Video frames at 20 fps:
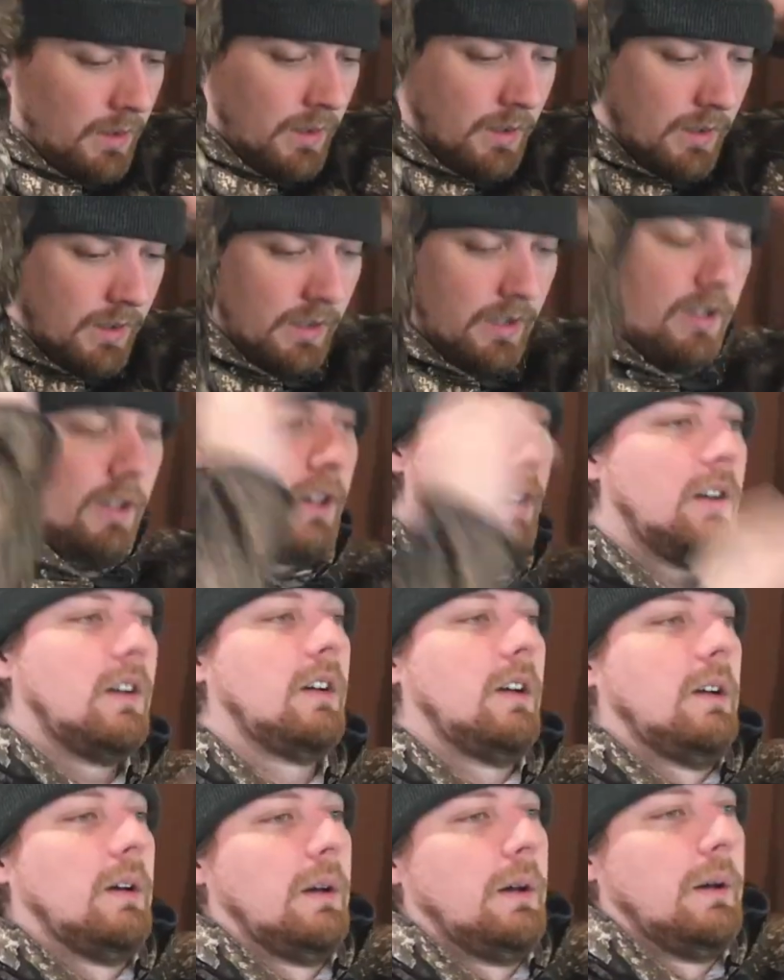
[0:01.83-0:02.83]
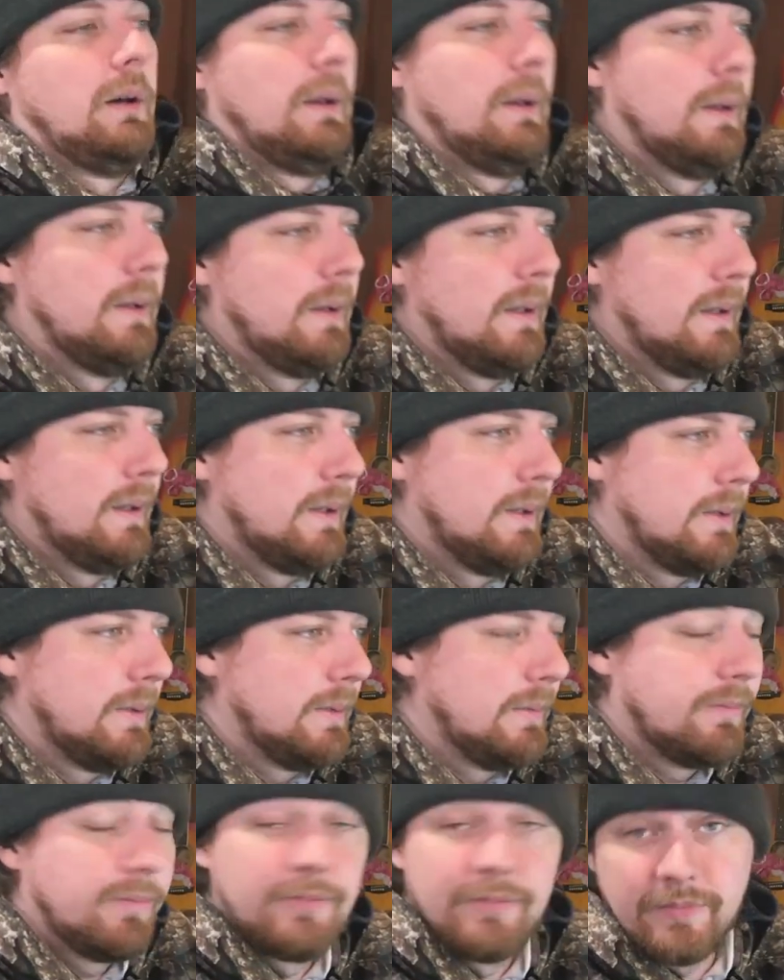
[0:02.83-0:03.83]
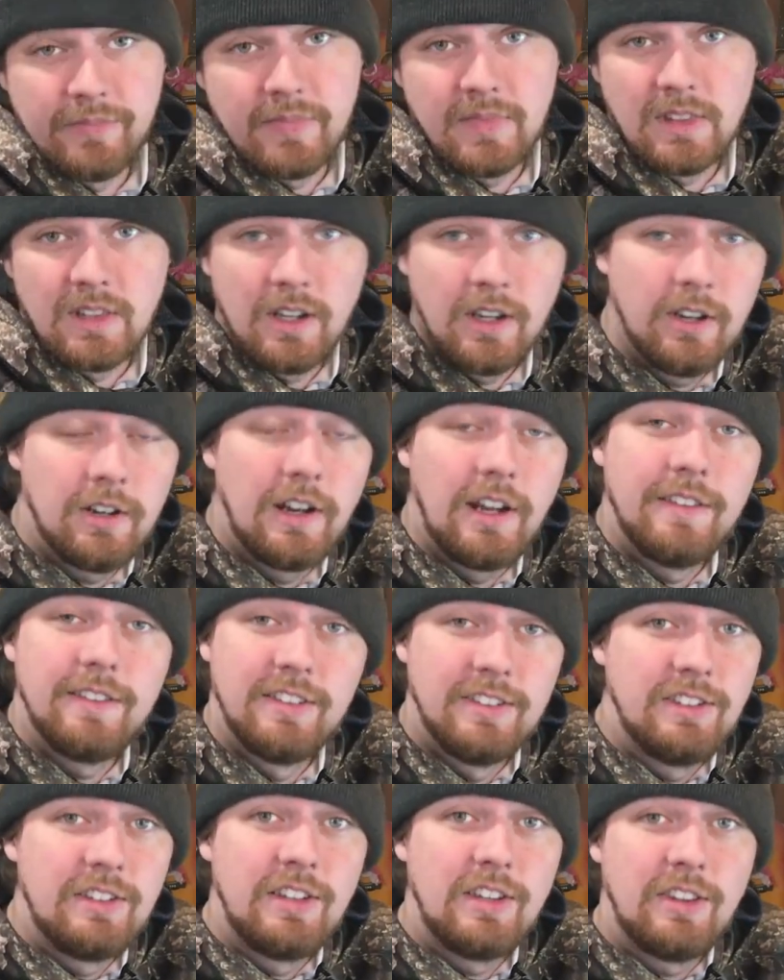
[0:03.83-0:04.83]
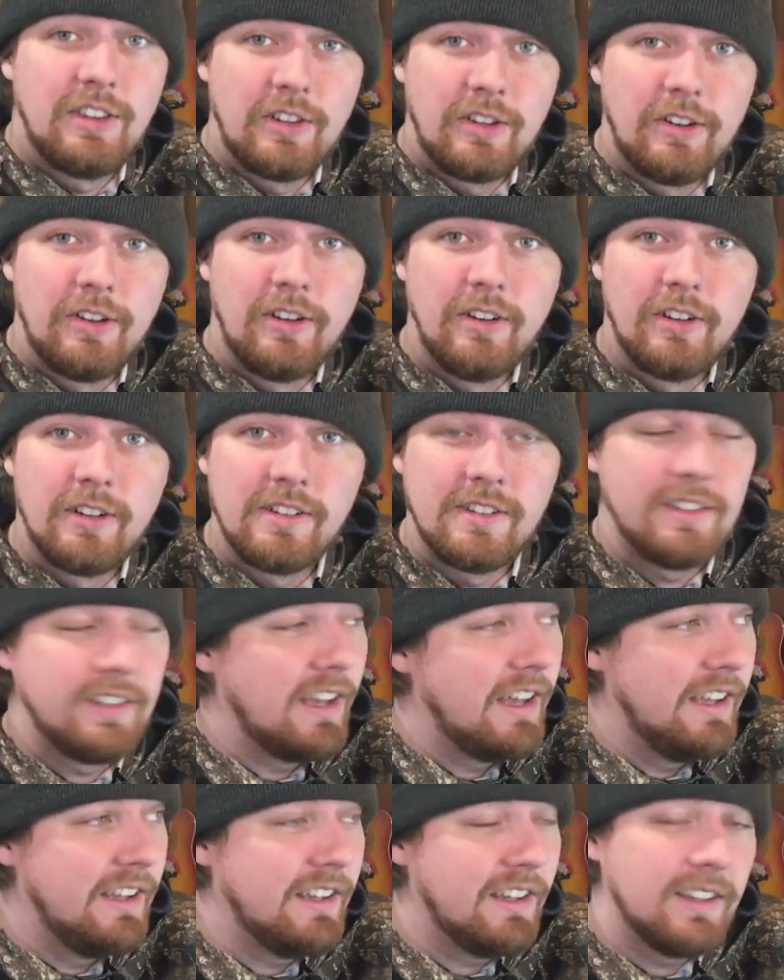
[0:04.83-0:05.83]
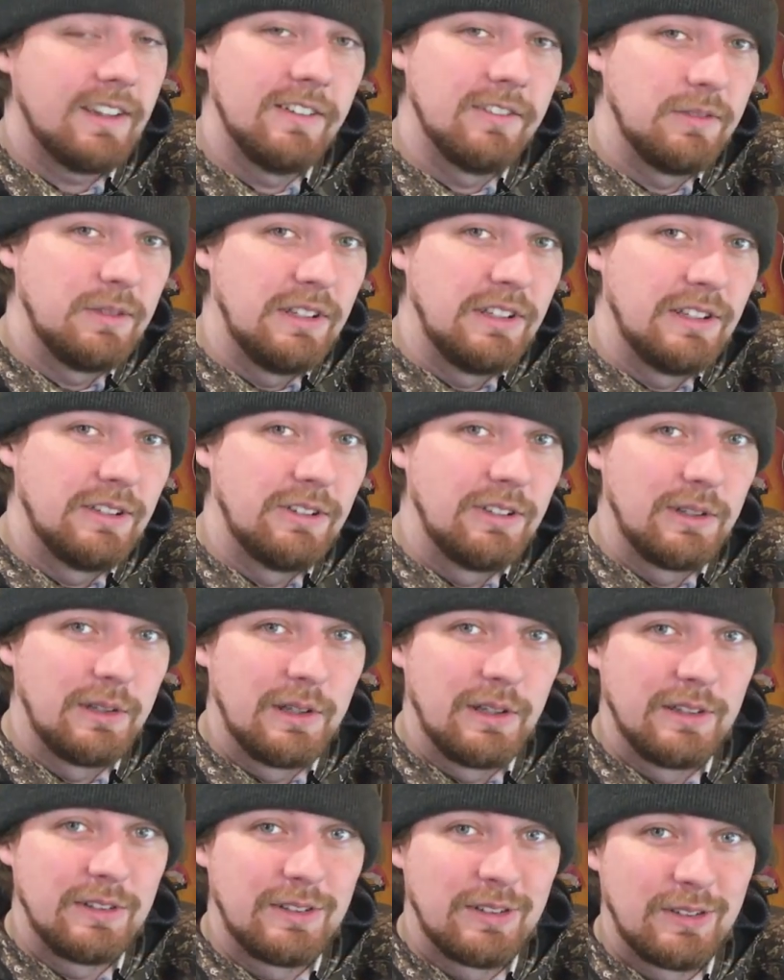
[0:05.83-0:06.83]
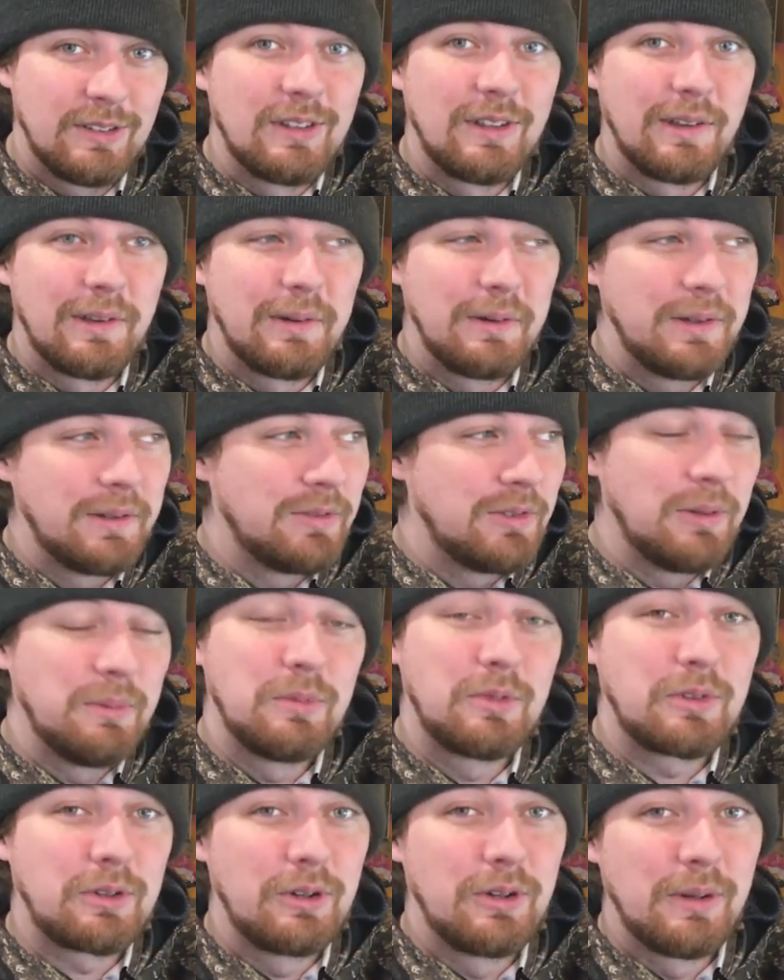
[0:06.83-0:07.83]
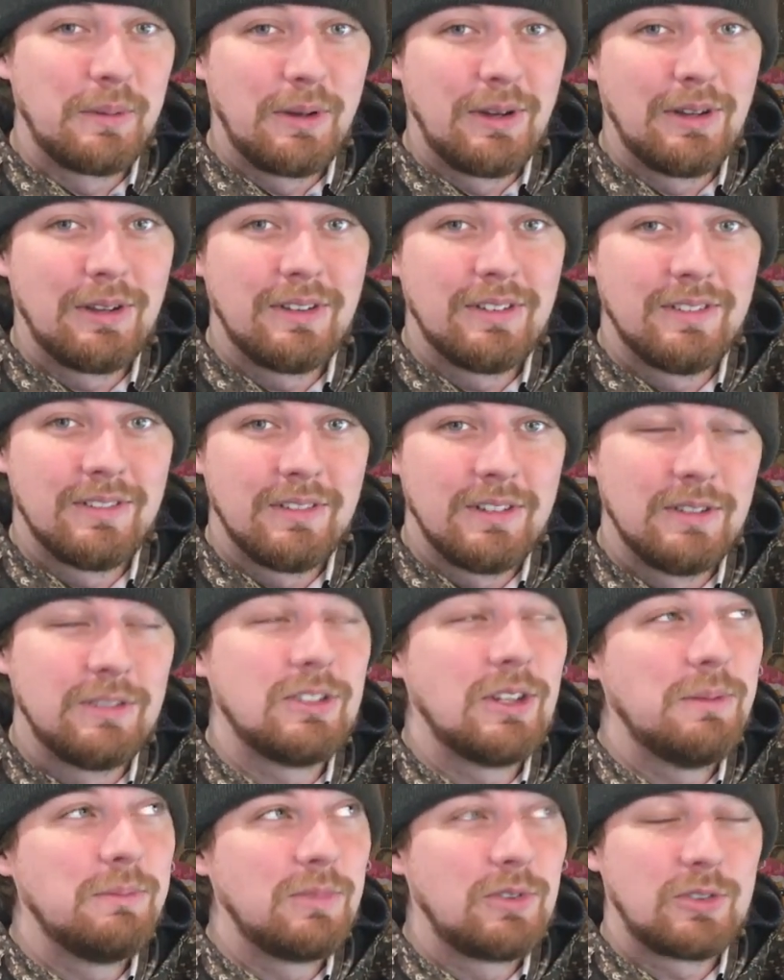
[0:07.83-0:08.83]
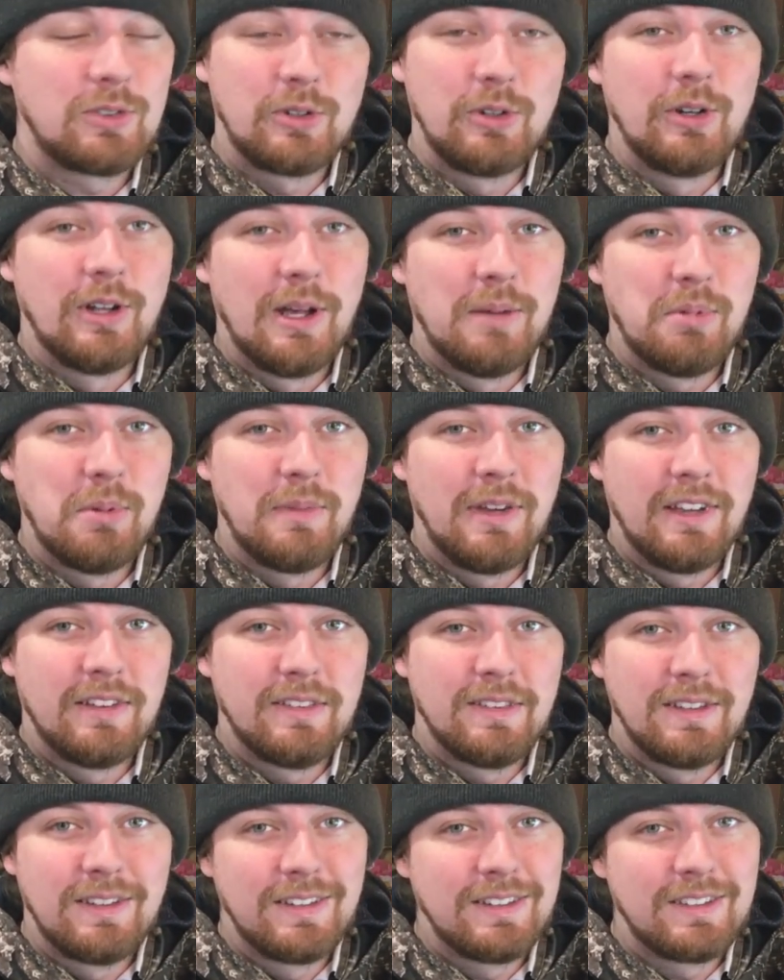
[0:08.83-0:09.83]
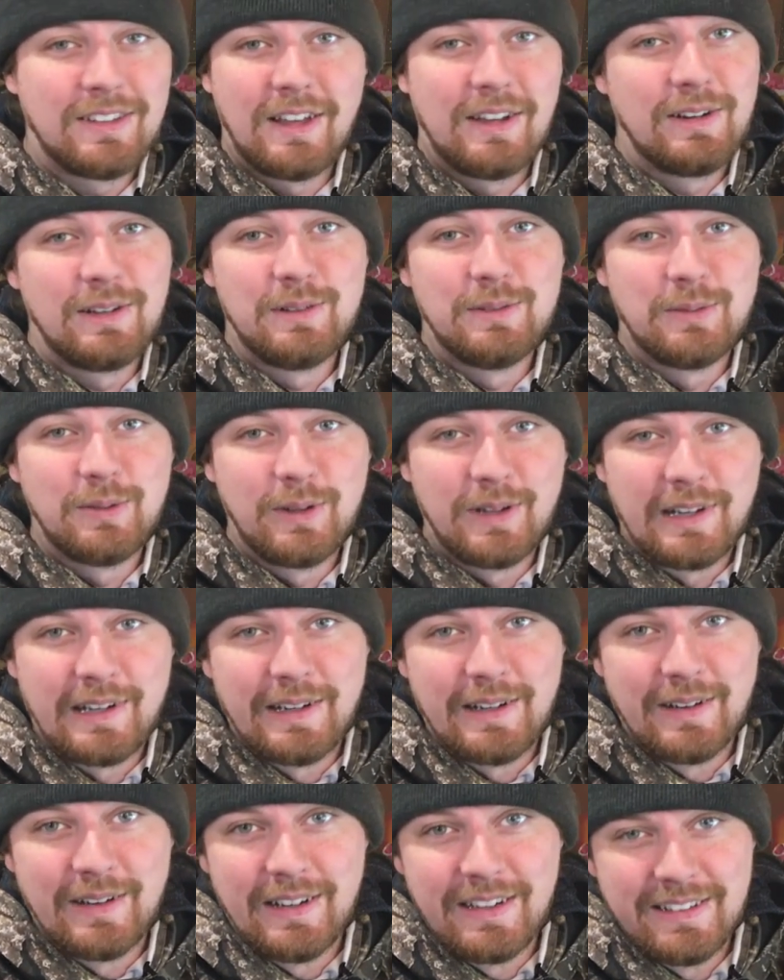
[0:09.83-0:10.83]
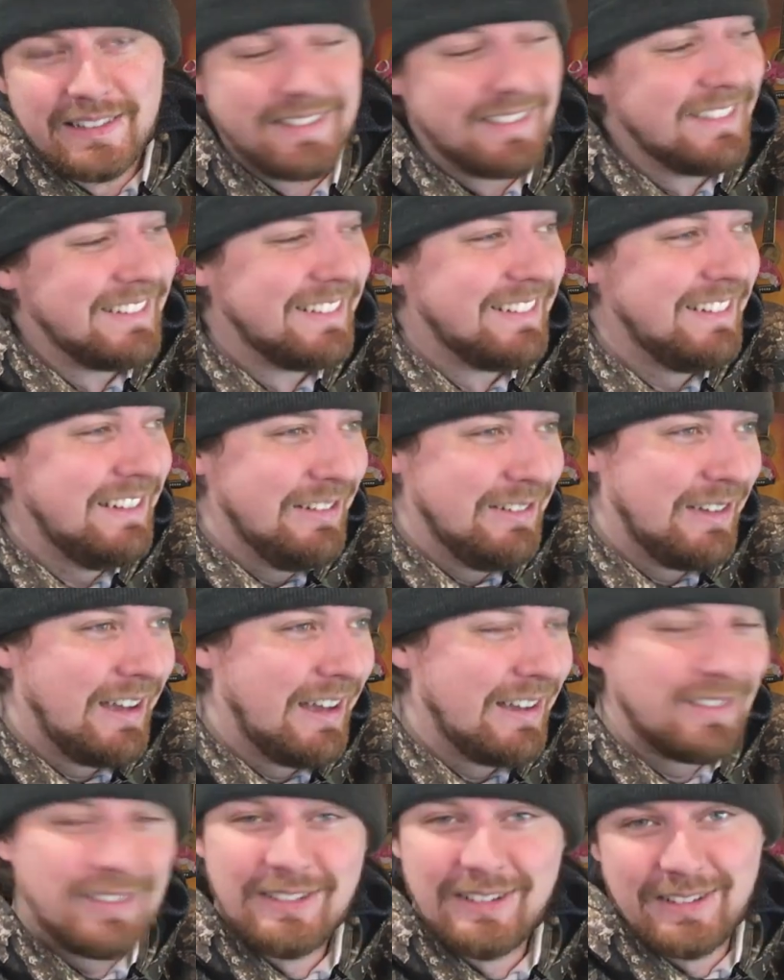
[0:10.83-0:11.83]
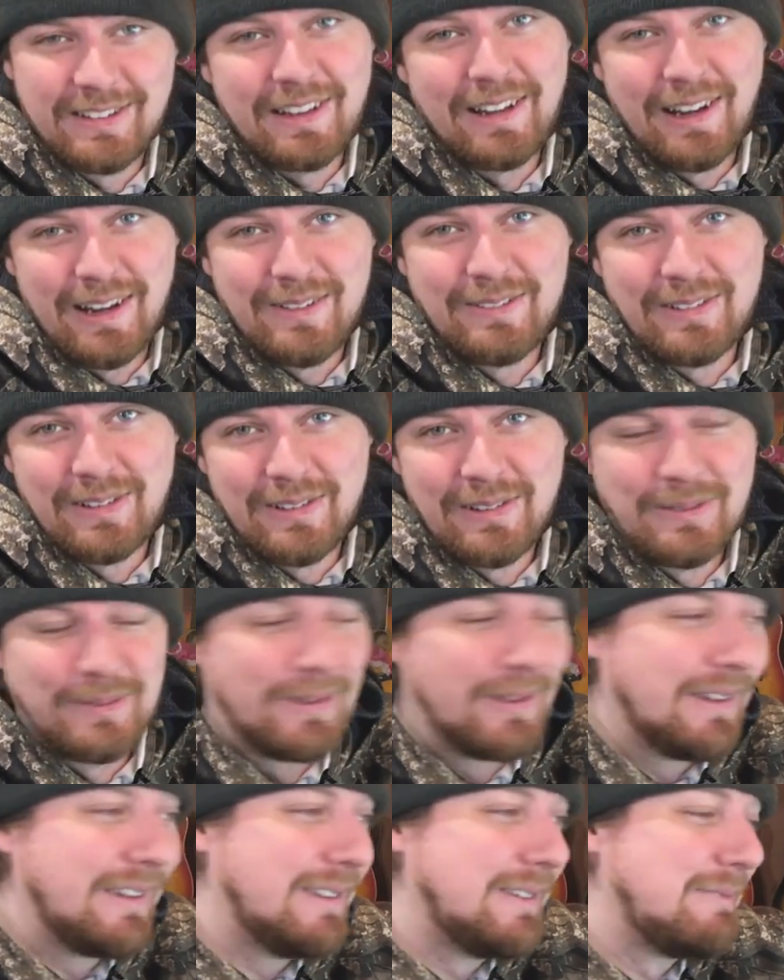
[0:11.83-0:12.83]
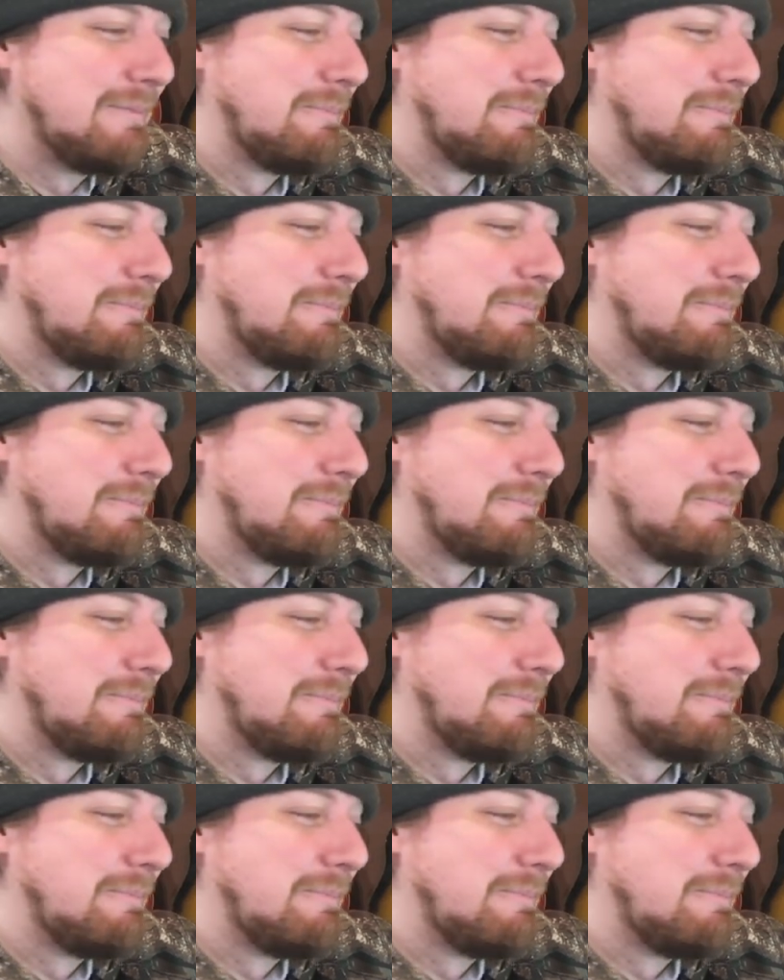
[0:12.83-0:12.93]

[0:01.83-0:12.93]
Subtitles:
All right, this is the third take of me doing this, so if something's screwed up about this, I don't even want to hear it. You guys are just gonna have to live with it.